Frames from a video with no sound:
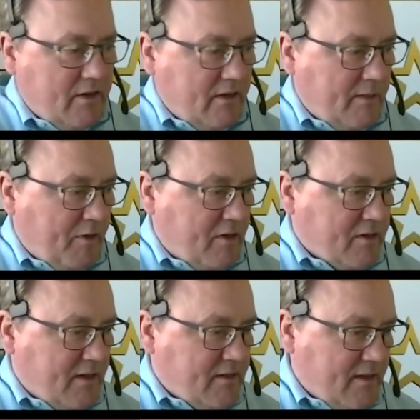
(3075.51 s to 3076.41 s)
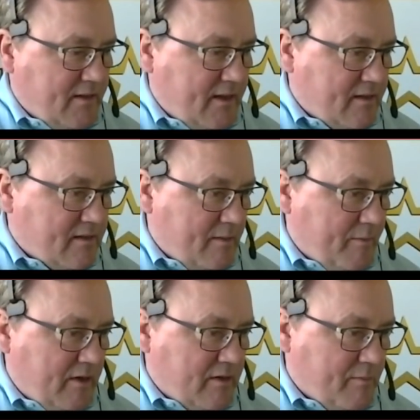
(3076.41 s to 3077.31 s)
because I sent that to somebody
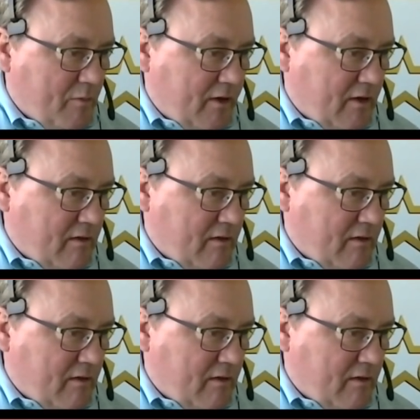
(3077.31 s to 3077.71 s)
this morning.